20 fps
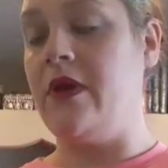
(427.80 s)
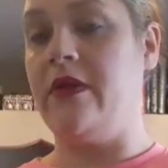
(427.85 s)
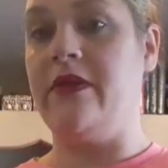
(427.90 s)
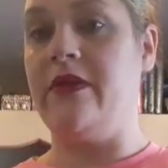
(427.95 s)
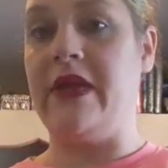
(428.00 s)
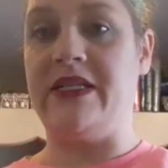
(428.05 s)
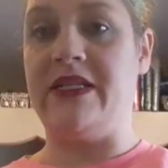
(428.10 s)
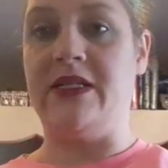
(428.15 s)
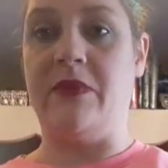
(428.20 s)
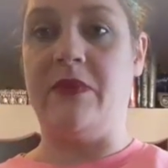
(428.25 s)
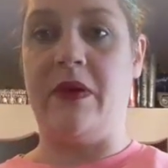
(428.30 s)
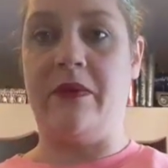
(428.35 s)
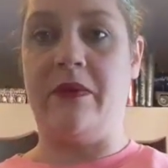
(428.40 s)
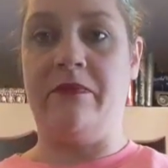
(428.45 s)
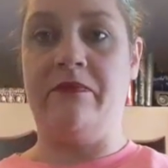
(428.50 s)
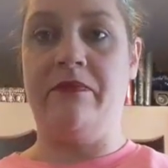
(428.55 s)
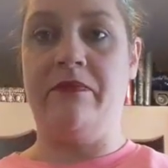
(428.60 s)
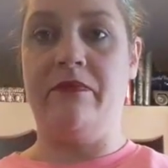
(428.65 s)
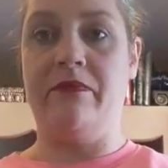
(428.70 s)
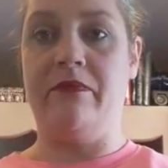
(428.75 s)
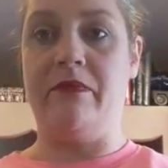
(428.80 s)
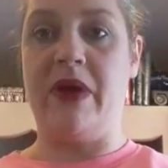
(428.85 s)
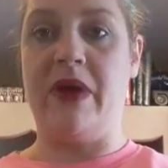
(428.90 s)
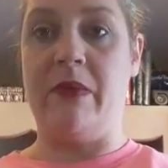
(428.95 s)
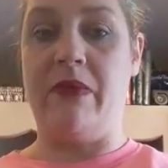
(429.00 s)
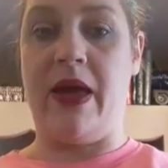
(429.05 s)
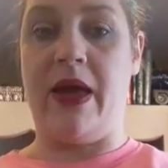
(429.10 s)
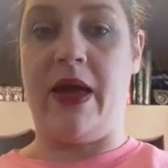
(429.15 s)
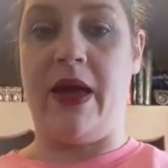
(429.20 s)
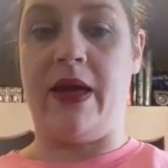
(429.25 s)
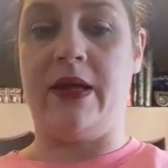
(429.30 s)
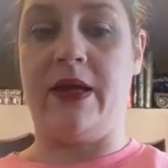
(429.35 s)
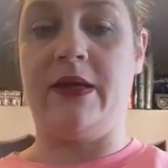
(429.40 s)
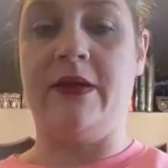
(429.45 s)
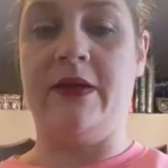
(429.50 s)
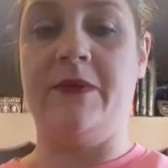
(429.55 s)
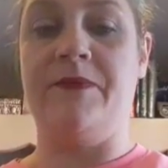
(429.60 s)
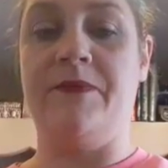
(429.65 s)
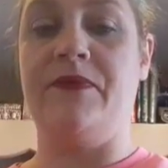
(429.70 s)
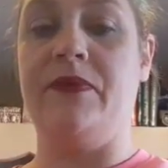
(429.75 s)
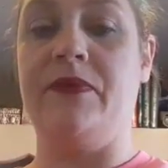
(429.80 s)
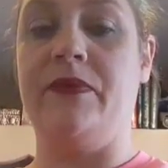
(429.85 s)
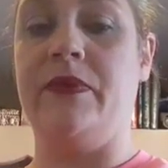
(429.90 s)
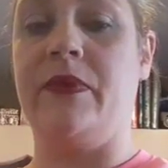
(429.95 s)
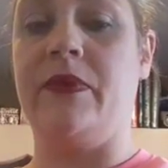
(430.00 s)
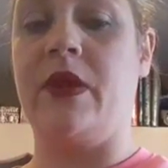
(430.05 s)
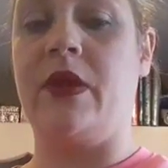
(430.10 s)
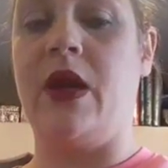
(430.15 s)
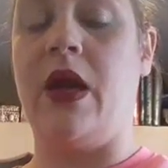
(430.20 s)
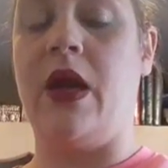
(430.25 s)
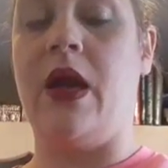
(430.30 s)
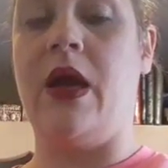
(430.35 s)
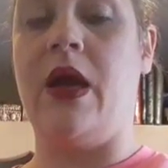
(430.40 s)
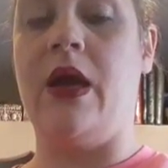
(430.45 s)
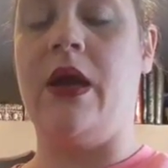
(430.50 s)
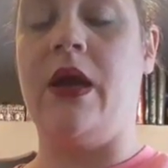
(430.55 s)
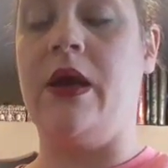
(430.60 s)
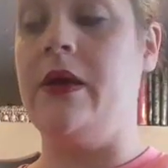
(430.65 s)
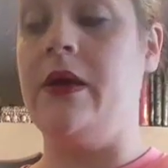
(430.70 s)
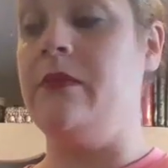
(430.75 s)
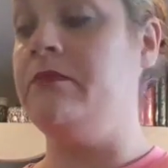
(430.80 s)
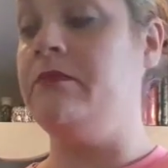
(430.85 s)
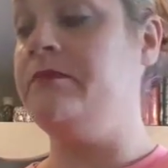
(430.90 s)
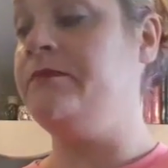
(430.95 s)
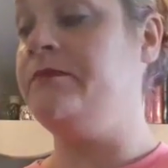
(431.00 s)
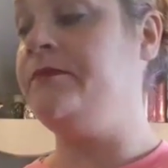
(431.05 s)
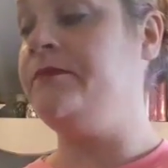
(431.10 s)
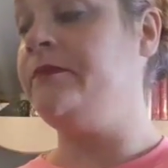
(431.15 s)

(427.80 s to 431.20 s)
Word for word: that's in my, my bag. Um,